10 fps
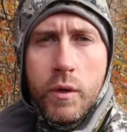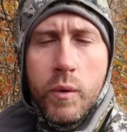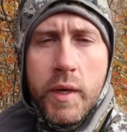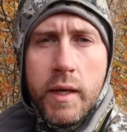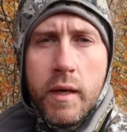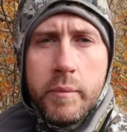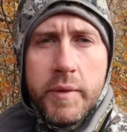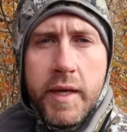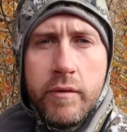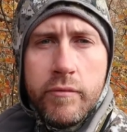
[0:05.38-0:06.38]
a quick
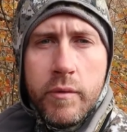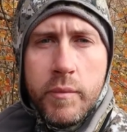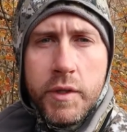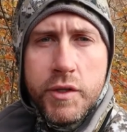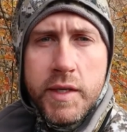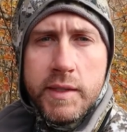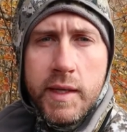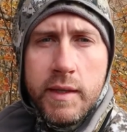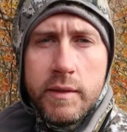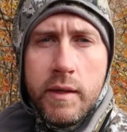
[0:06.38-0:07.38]
update from the tree
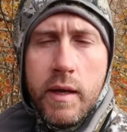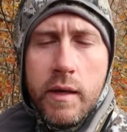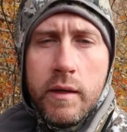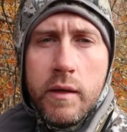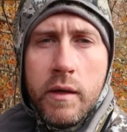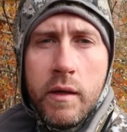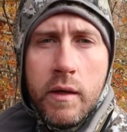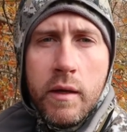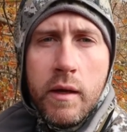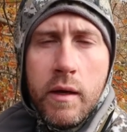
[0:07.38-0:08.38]
stand today.
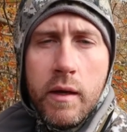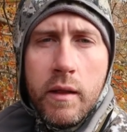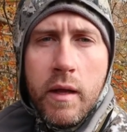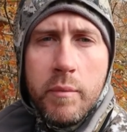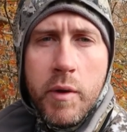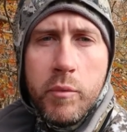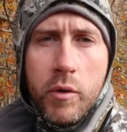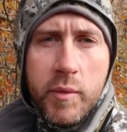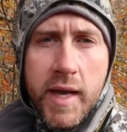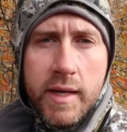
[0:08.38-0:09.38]
Uh, a lot of
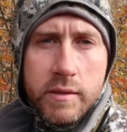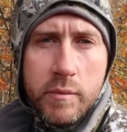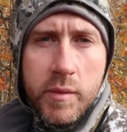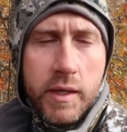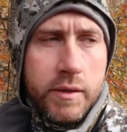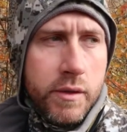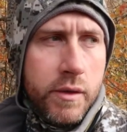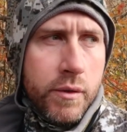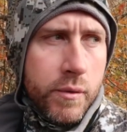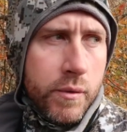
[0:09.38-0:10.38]
people have been asking me to
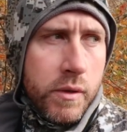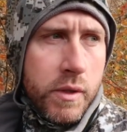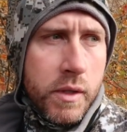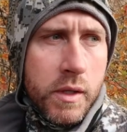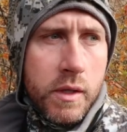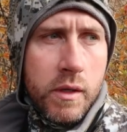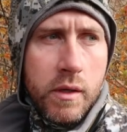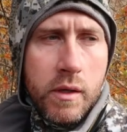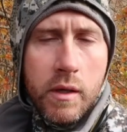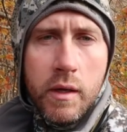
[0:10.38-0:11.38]
do
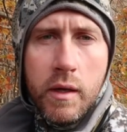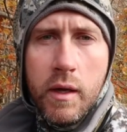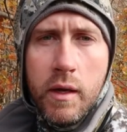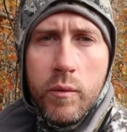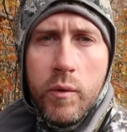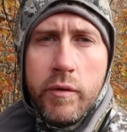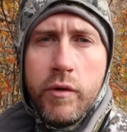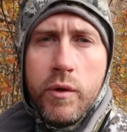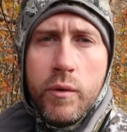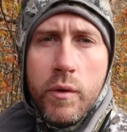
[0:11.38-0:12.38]
a
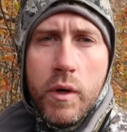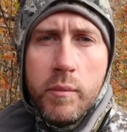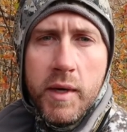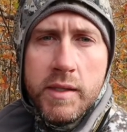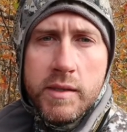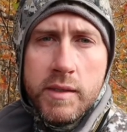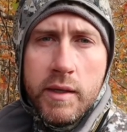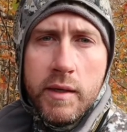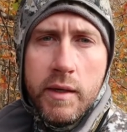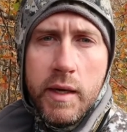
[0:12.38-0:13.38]
review on my
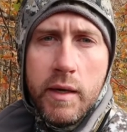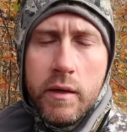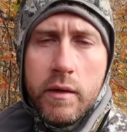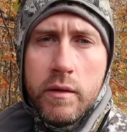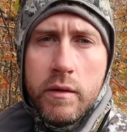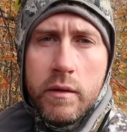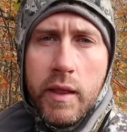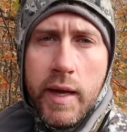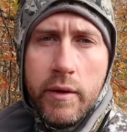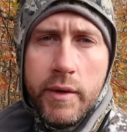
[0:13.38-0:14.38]
Sitka gear
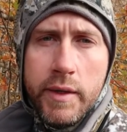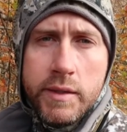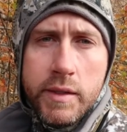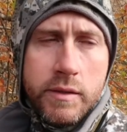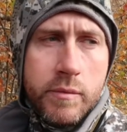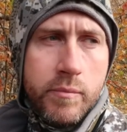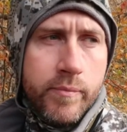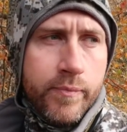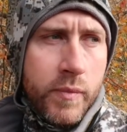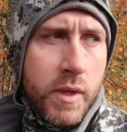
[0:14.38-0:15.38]
layering system.
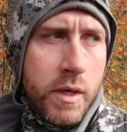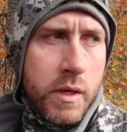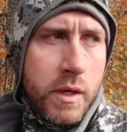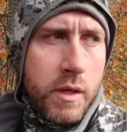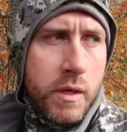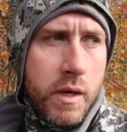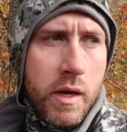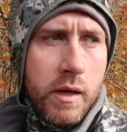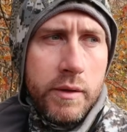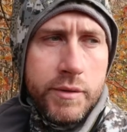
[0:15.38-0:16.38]

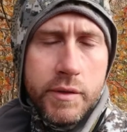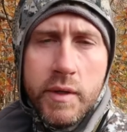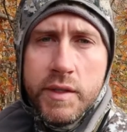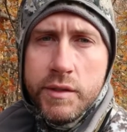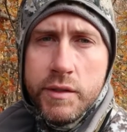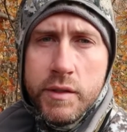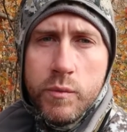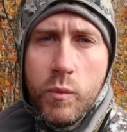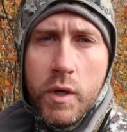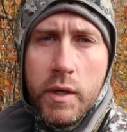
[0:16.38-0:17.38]
Uh, so this is
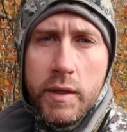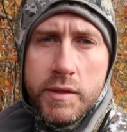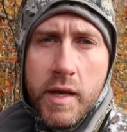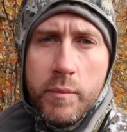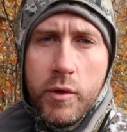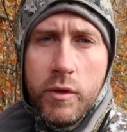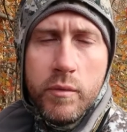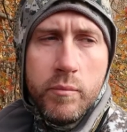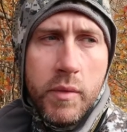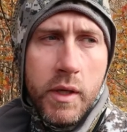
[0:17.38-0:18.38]
just one example,
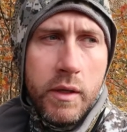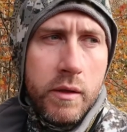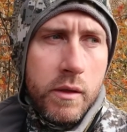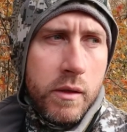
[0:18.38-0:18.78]
but